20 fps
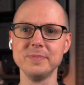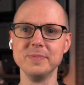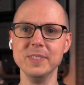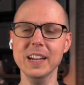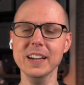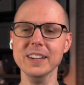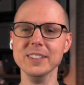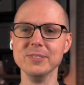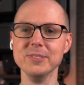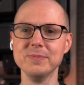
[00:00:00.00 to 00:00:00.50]

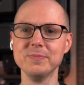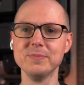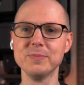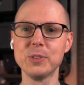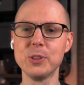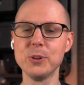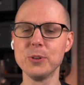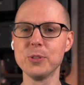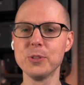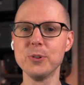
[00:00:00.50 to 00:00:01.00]
Yeah.
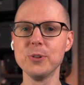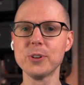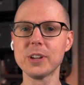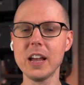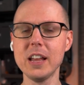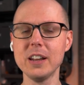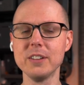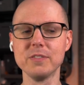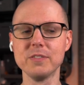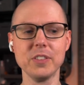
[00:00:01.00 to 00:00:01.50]
There, there are
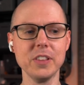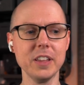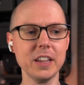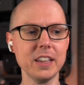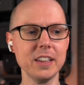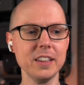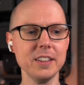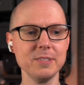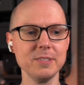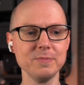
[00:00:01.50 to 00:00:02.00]
kind of
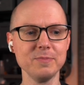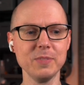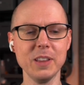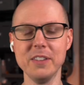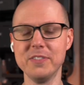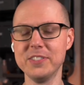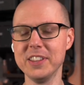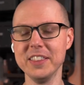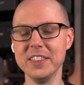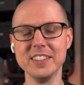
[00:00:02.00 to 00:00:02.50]
like,
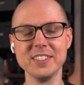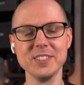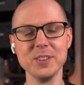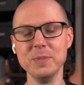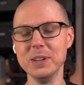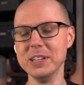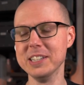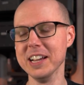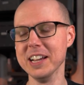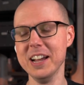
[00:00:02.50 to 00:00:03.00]
I've said this so
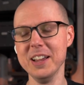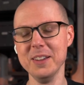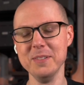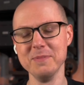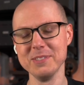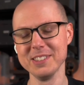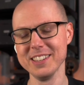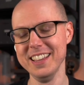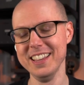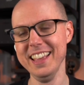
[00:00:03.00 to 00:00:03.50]
many
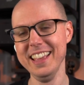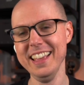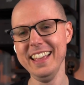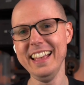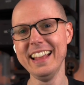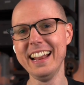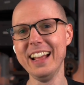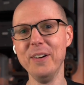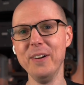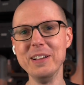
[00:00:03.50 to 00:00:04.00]
times,
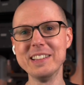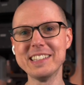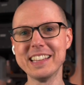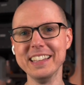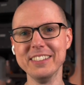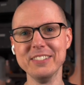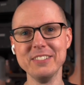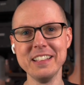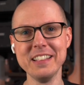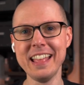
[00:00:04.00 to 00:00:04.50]
and I always
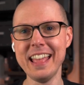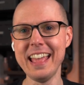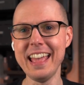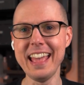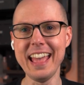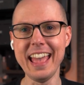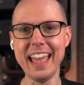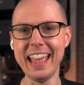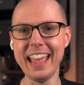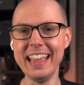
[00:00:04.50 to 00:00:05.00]
get
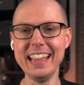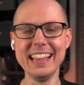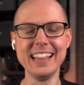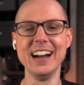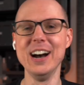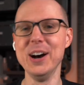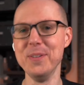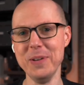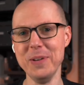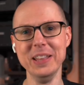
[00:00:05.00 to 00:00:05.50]
hate
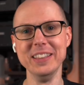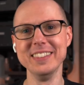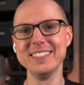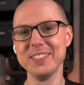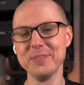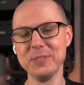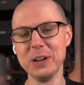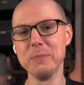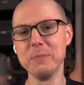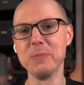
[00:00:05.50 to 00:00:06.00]

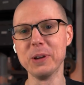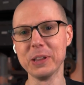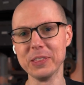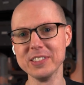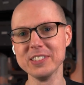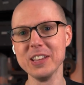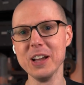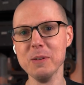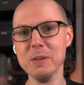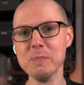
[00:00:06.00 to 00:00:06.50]
comments when I bring
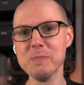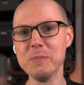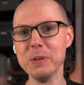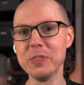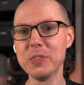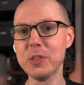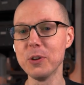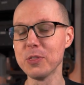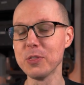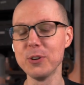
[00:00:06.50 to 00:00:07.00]
this up,
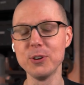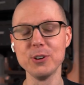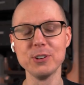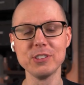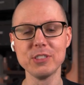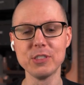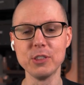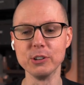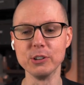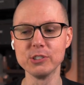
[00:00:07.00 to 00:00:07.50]
but there, there's,
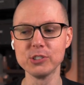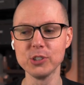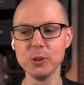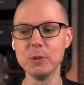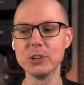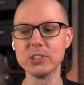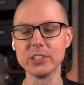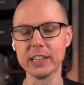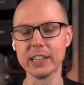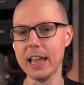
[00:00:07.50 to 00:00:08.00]
there's so
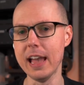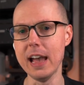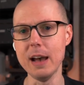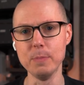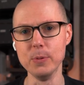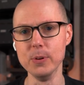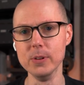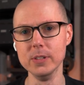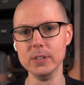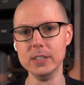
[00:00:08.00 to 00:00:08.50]
much like
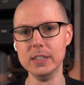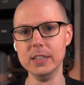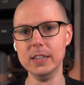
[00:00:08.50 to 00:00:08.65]
Apple.